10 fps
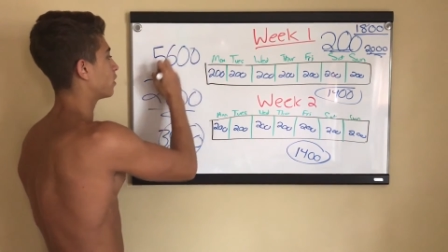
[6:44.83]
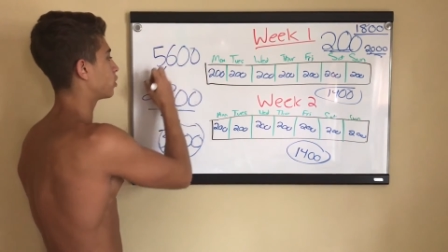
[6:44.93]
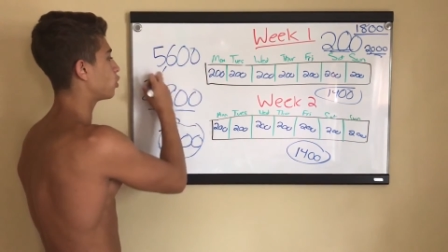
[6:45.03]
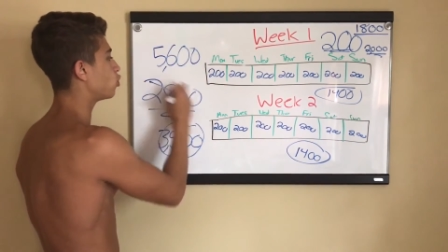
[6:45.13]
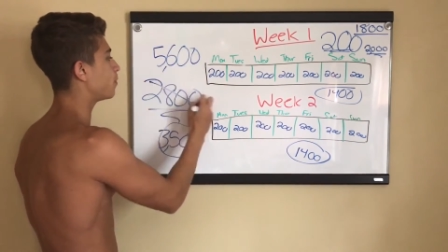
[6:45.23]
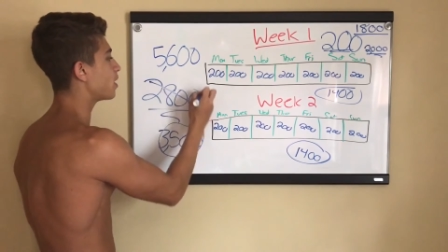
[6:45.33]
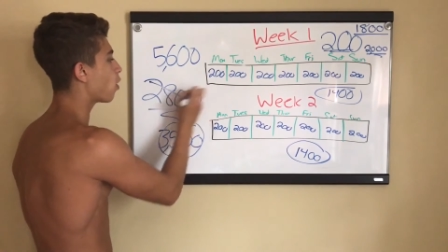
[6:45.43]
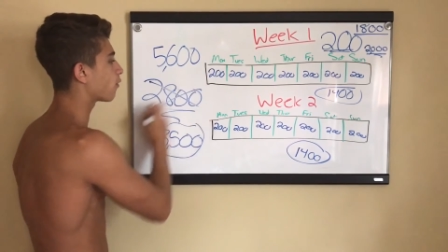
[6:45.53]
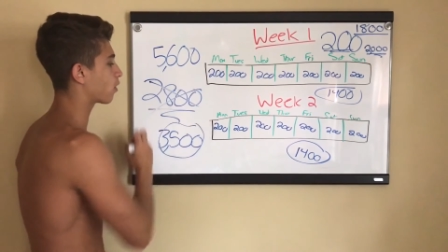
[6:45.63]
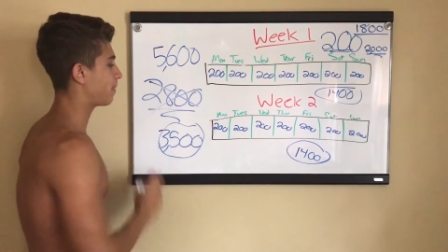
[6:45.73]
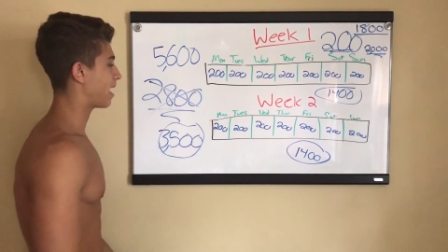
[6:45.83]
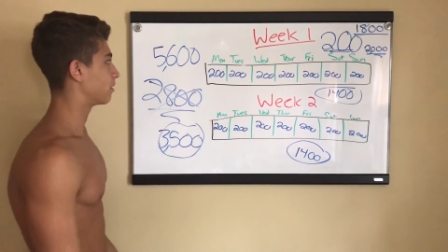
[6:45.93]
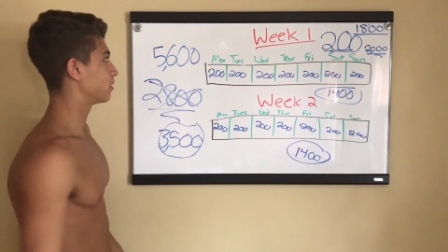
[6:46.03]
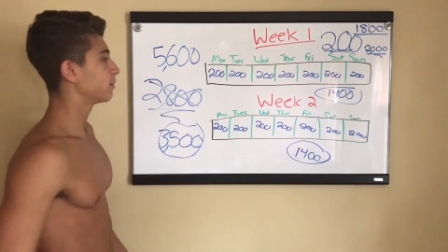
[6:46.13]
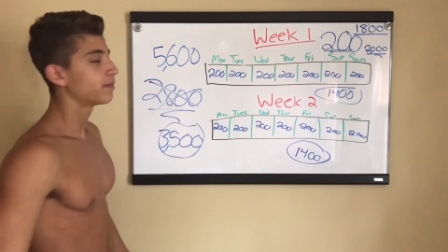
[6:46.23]
So you'd be over a
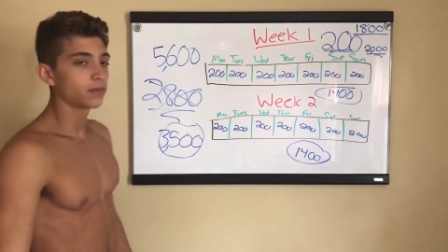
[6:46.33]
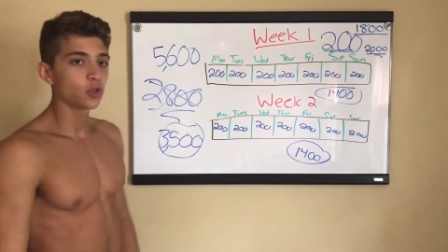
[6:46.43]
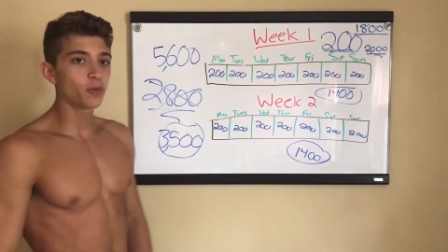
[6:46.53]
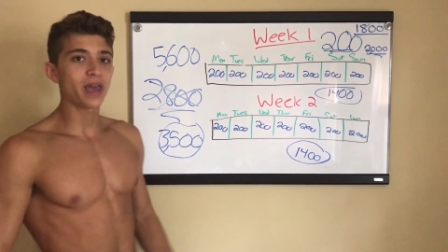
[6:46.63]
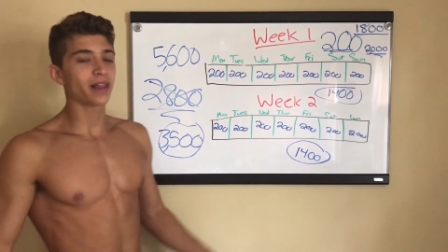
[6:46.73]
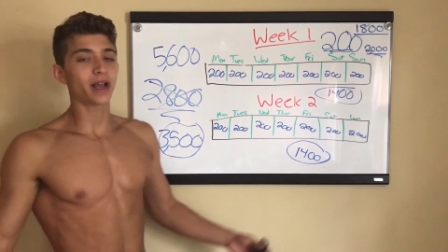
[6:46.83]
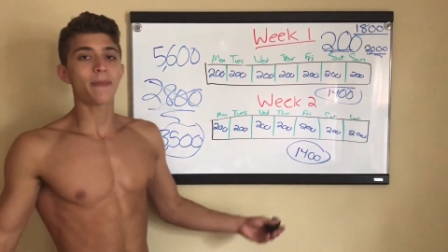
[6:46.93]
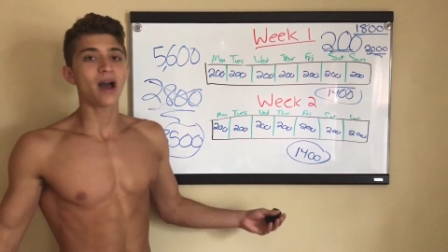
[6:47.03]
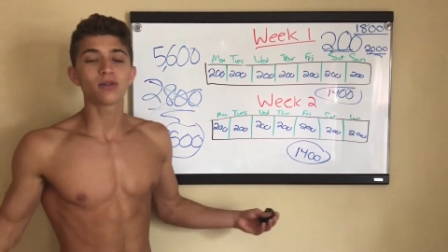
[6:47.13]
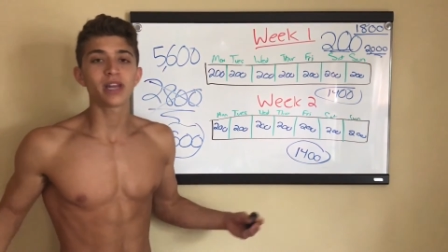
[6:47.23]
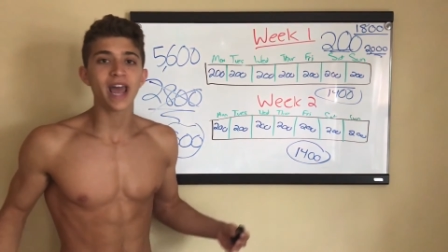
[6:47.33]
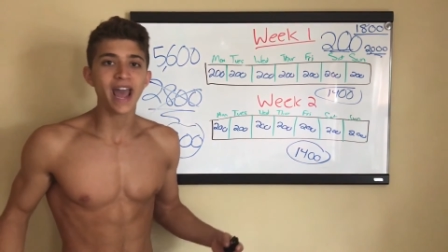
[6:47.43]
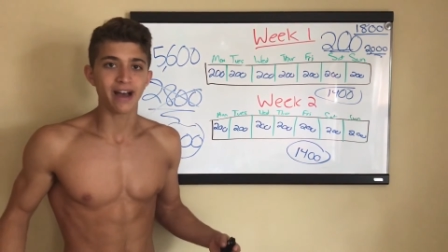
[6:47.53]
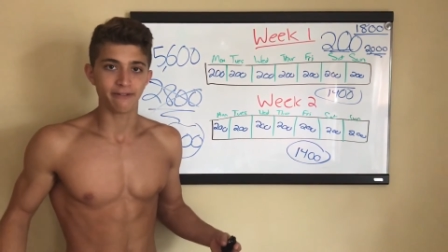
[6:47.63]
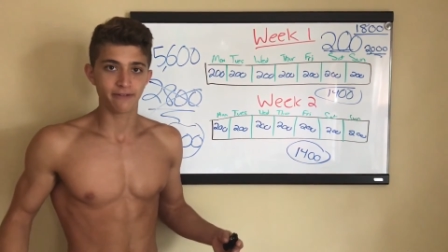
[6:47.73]
pound. You'd be at like a pound and a
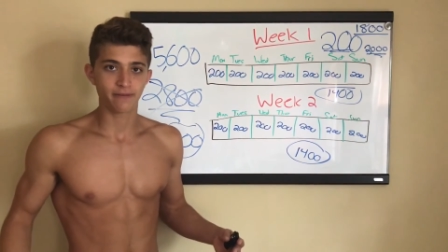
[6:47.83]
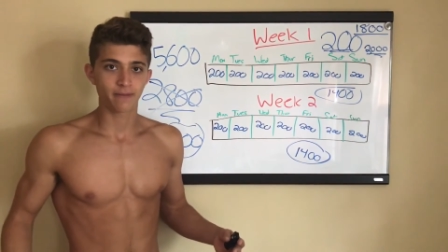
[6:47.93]
half.